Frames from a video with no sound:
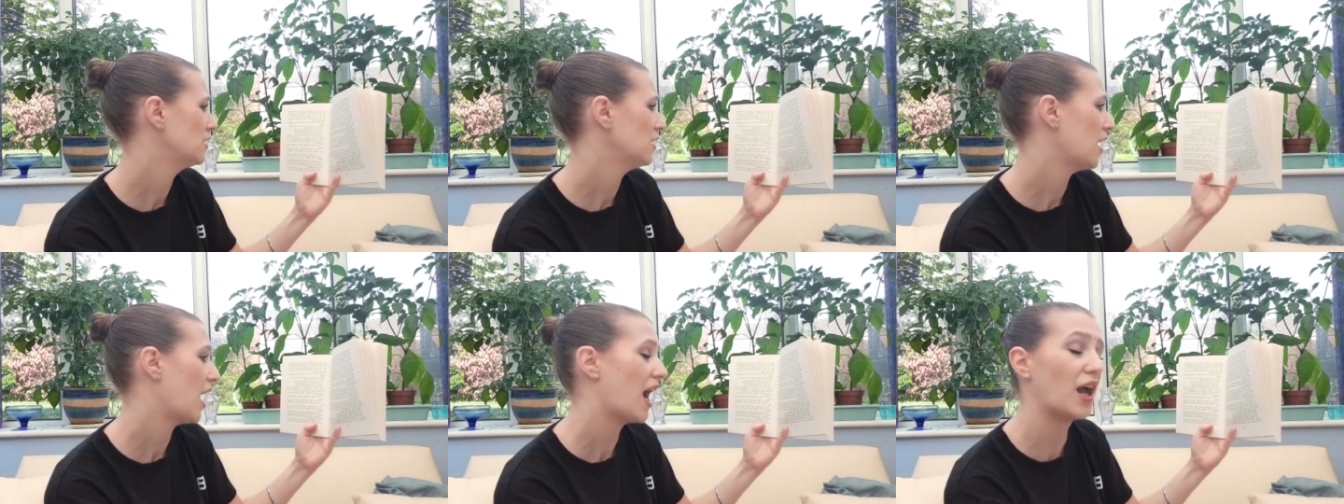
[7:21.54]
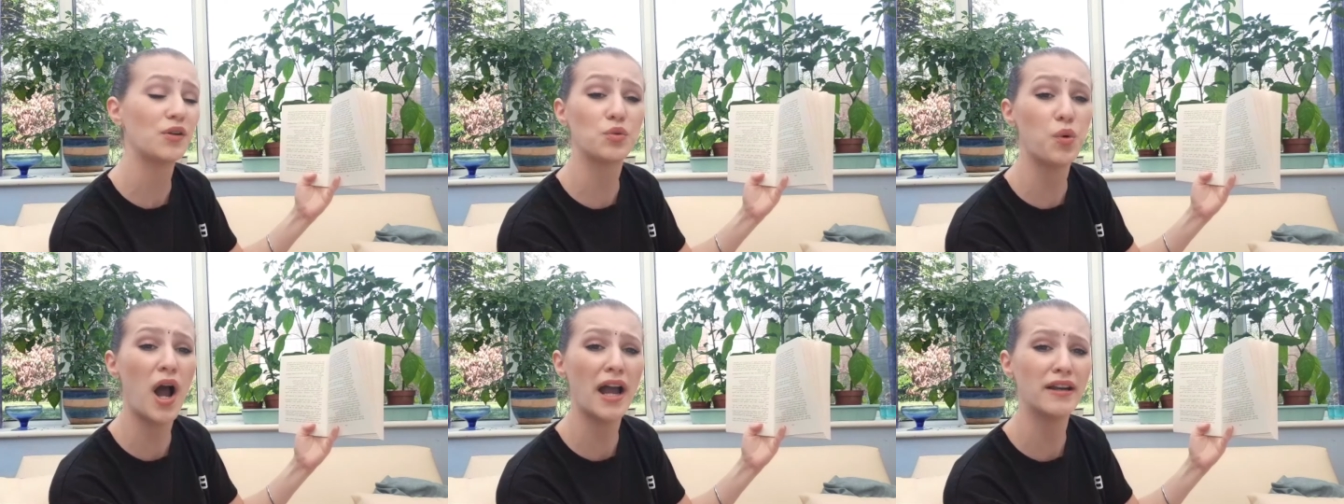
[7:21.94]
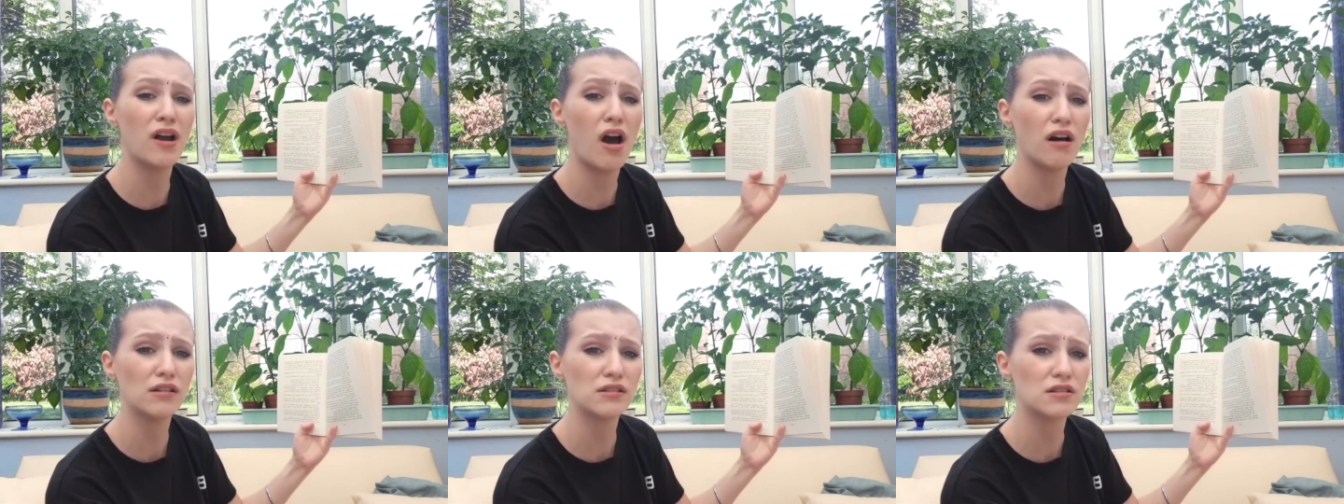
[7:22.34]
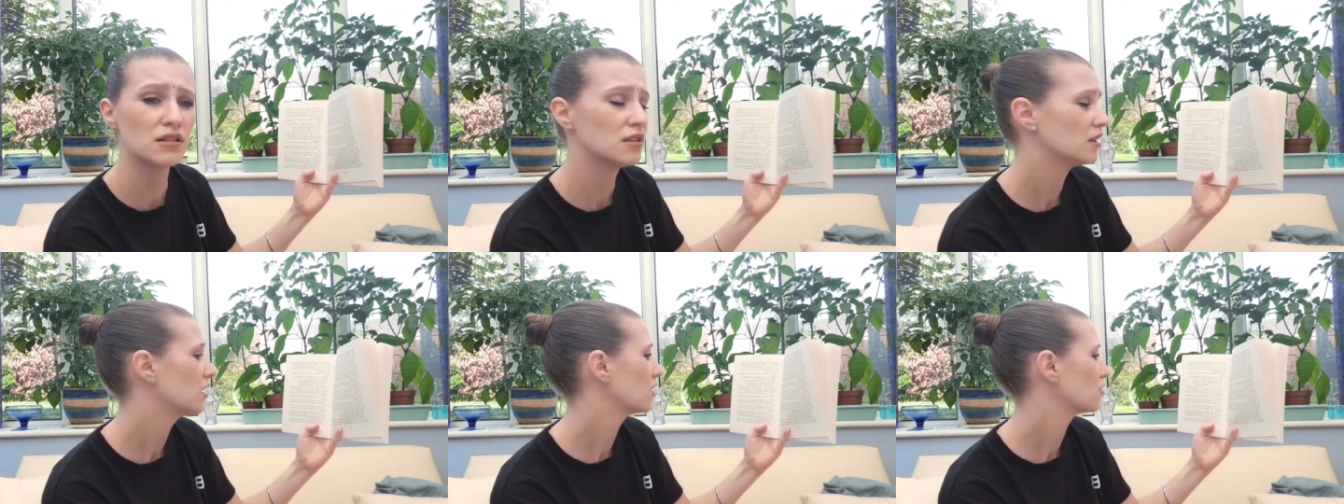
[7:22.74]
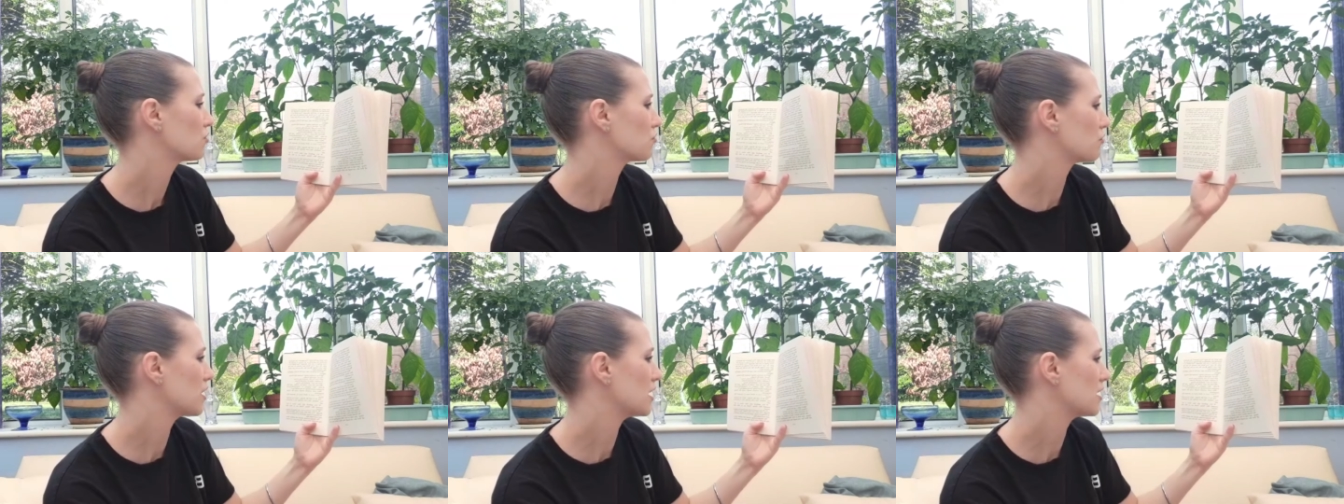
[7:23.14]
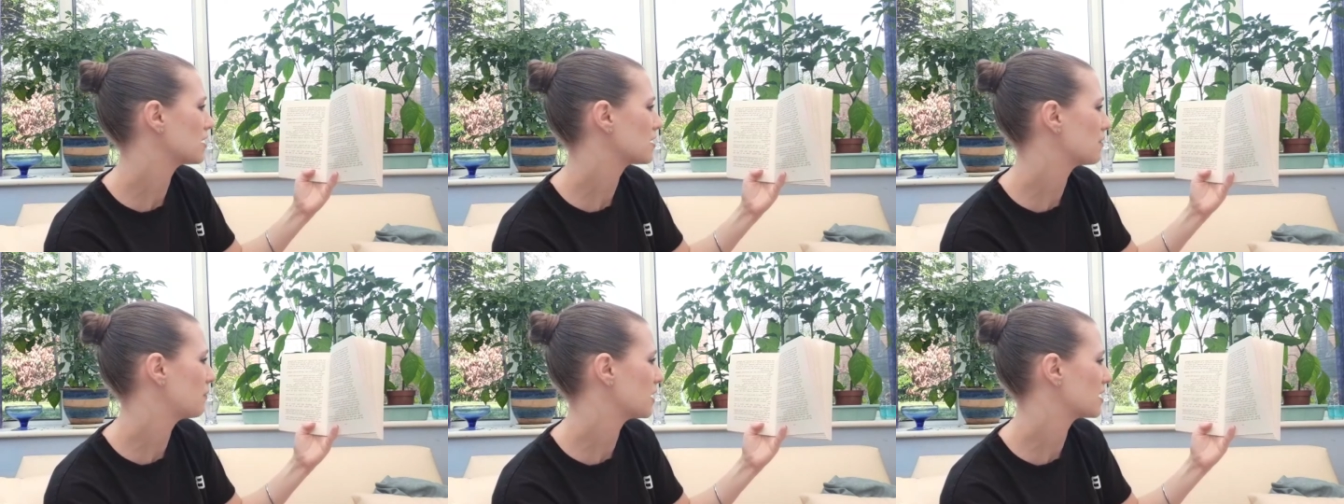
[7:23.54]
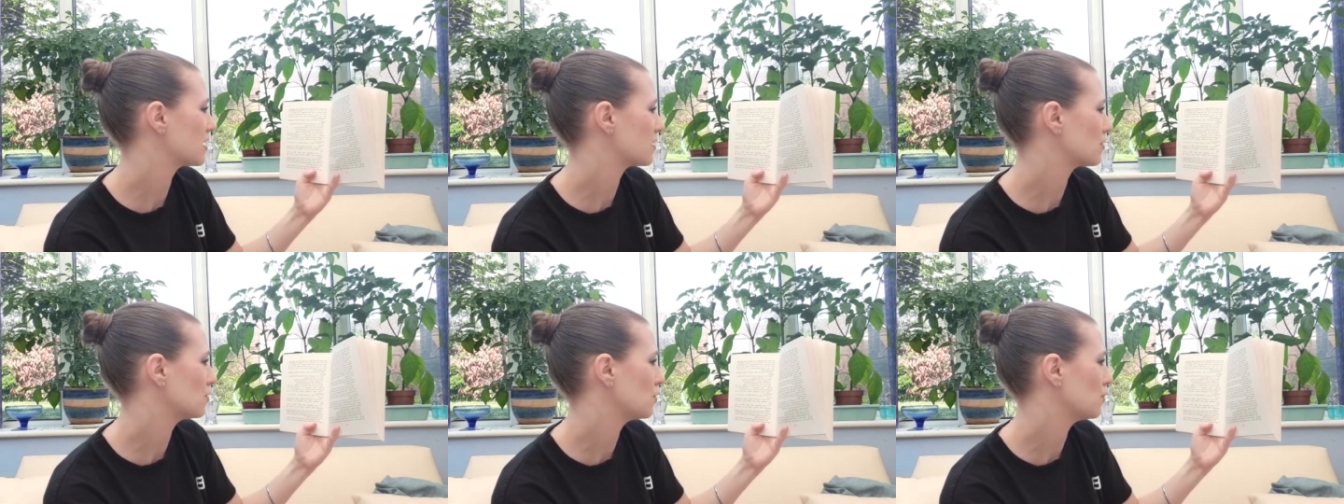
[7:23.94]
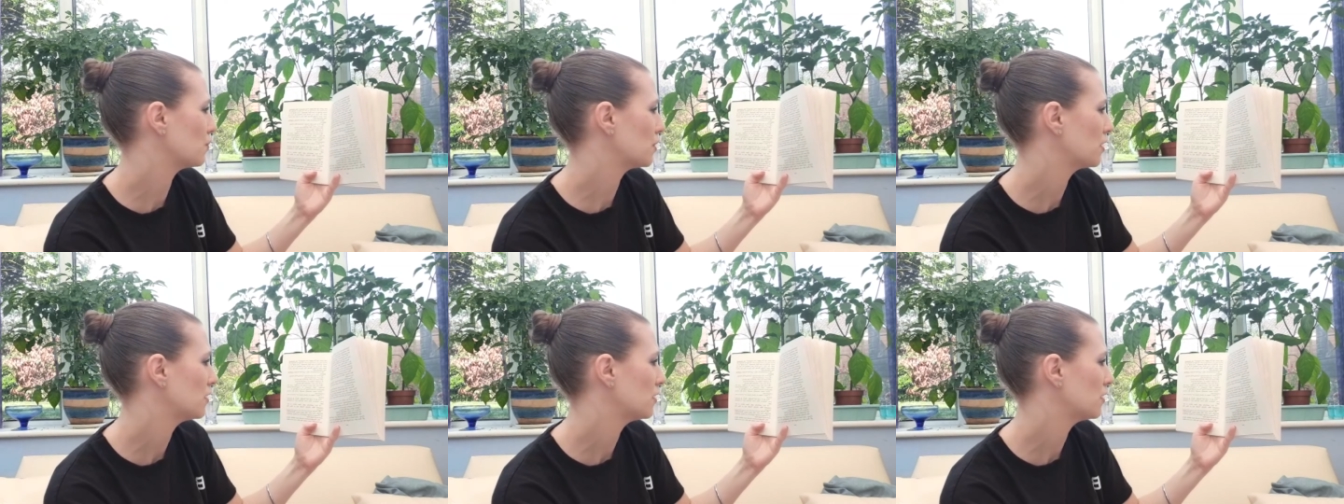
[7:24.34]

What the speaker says: "And why not?" shrieked Mrs. Gloop.